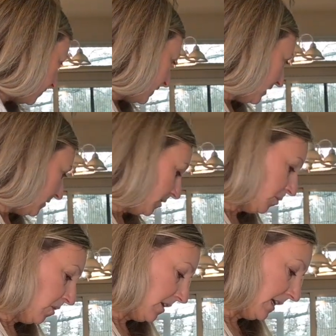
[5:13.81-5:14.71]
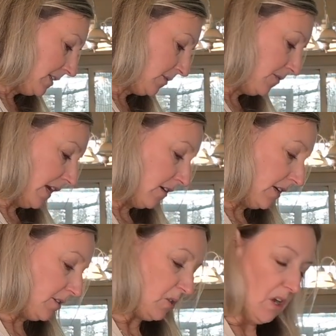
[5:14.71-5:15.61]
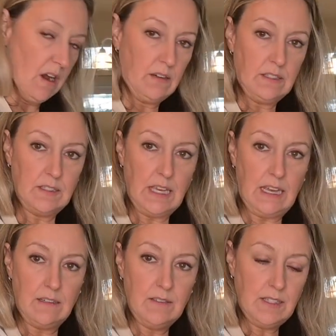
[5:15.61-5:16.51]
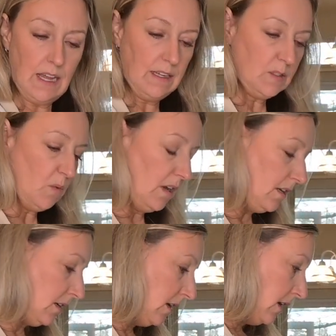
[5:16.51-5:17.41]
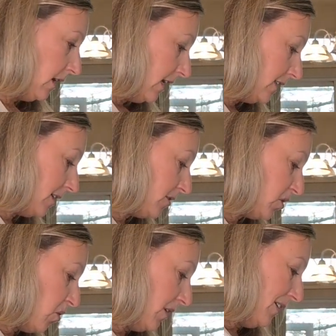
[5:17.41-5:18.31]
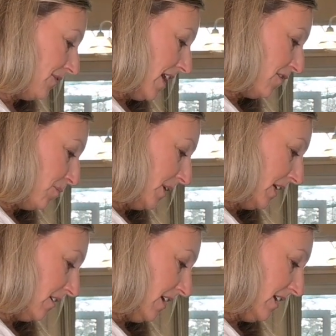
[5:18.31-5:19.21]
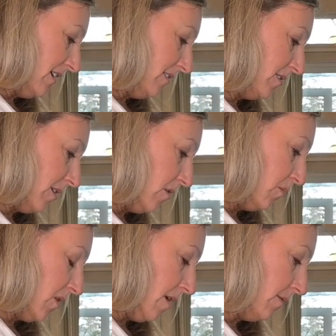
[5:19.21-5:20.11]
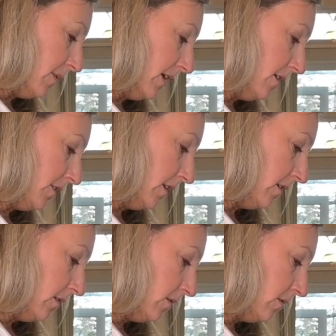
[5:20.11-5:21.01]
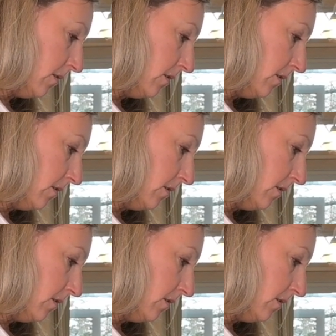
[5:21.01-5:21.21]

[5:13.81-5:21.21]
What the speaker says: This one is very strong. This Candle Science one. It says 25 period, so probably I'll do,